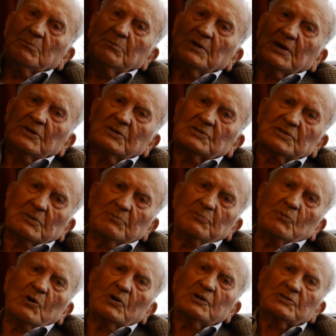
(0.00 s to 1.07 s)
because the
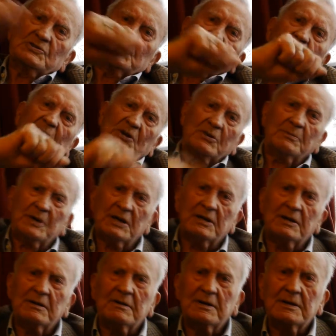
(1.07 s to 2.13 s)
wardens have become in
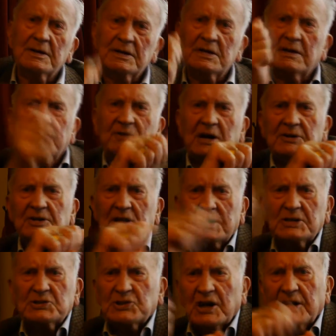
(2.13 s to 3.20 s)
and you've got a
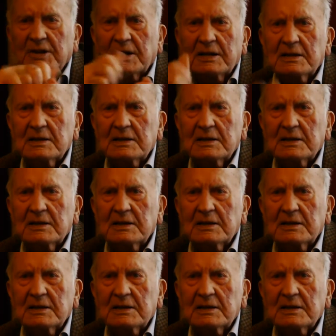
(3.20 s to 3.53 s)
light on.